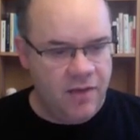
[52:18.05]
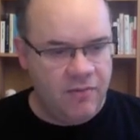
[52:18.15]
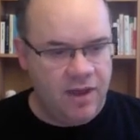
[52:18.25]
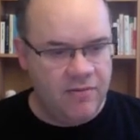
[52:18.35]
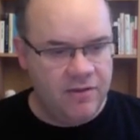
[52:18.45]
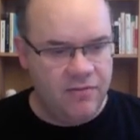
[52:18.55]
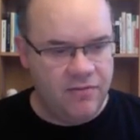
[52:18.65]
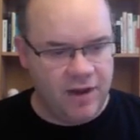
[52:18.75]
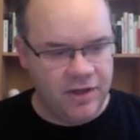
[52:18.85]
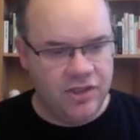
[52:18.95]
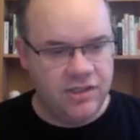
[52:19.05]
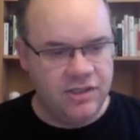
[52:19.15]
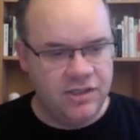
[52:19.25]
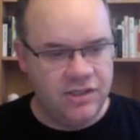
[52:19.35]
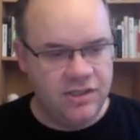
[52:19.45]
We have the functions
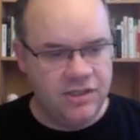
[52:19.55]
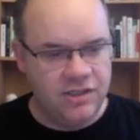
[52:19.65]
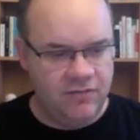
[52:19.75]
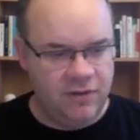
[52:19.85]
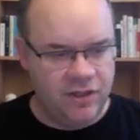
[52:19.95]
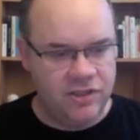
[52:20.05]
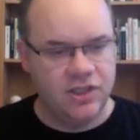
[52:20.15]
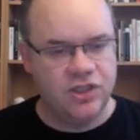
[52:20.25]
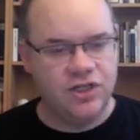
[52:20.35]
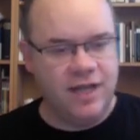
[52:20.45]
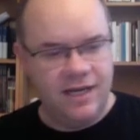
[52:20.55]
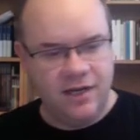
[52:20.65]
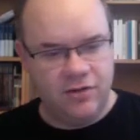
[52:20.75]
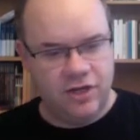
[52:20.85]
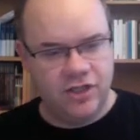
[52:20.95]
being in Wikifunctions,
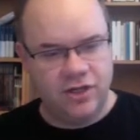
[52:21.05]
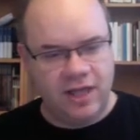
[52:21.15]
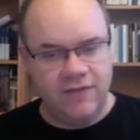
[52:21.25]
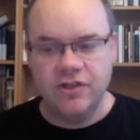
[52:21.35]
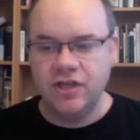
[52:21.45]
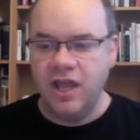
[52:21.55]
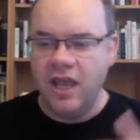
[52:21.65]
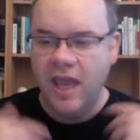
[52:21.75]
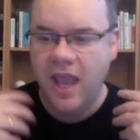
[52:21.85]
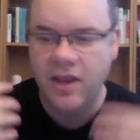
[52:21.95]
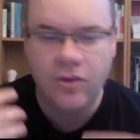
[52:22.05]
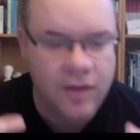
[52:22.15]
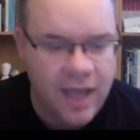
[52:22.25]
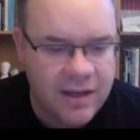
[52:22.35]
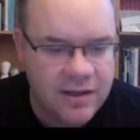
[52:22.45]
translating the natural language, and you
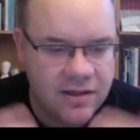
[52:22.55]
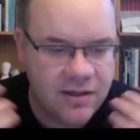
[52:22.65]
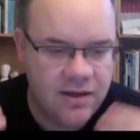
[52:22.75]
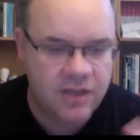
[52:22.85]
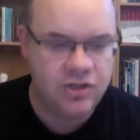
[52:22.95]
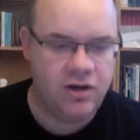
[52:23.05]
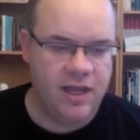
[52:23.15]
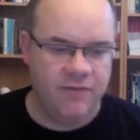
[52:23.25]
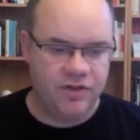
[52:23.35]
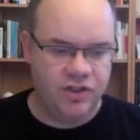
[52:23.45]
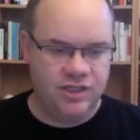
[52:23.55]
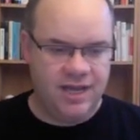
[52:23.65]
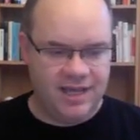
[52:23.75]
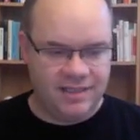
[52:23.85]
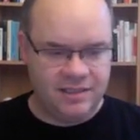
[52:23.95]
get natural language
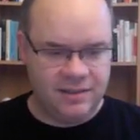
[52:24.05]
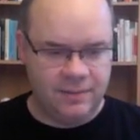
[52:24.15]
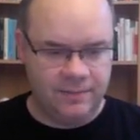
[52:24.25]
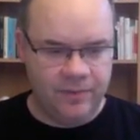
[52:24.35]
text